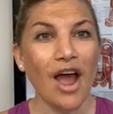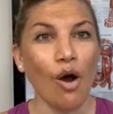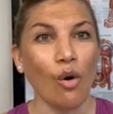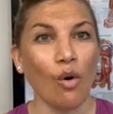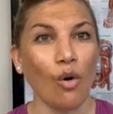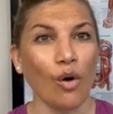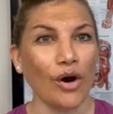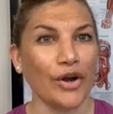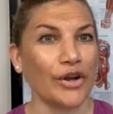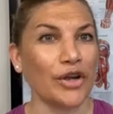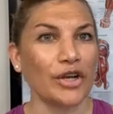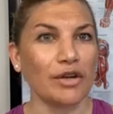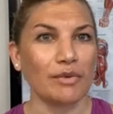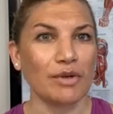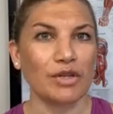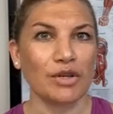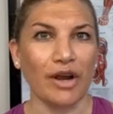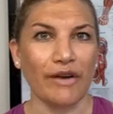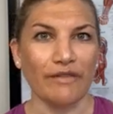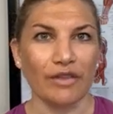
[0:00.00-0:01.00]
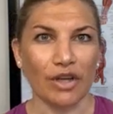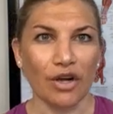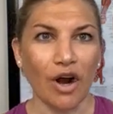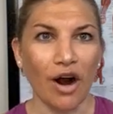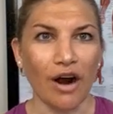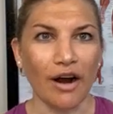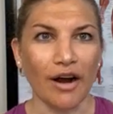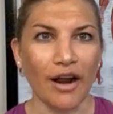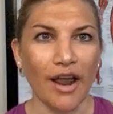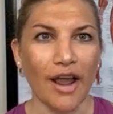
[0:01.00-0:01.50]
Or are you going to be driving the
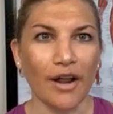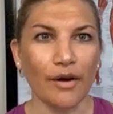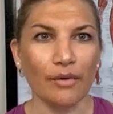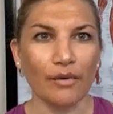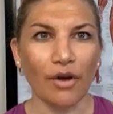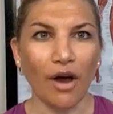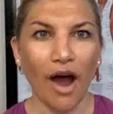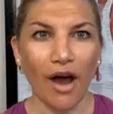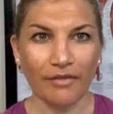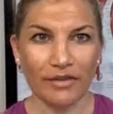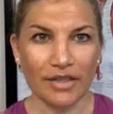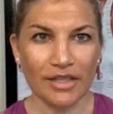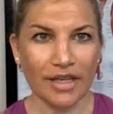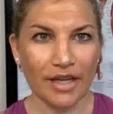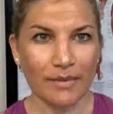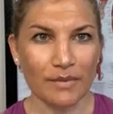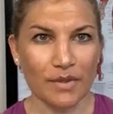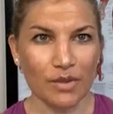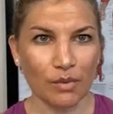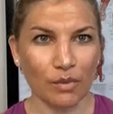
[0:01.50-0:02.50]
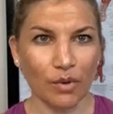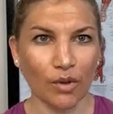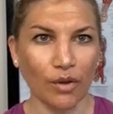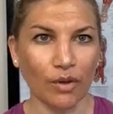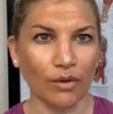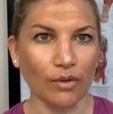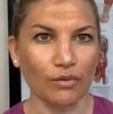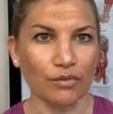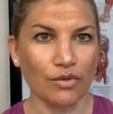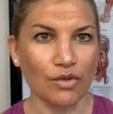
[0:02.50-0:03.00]
car? And oftentimes
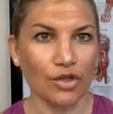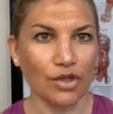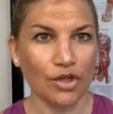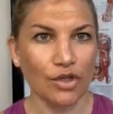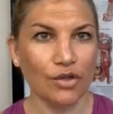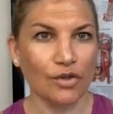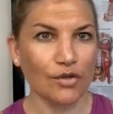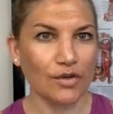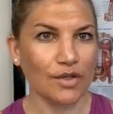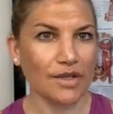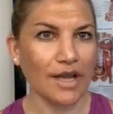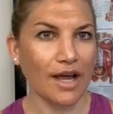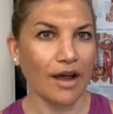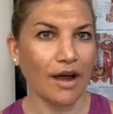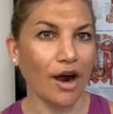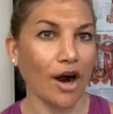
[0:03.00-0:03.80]
we'll choose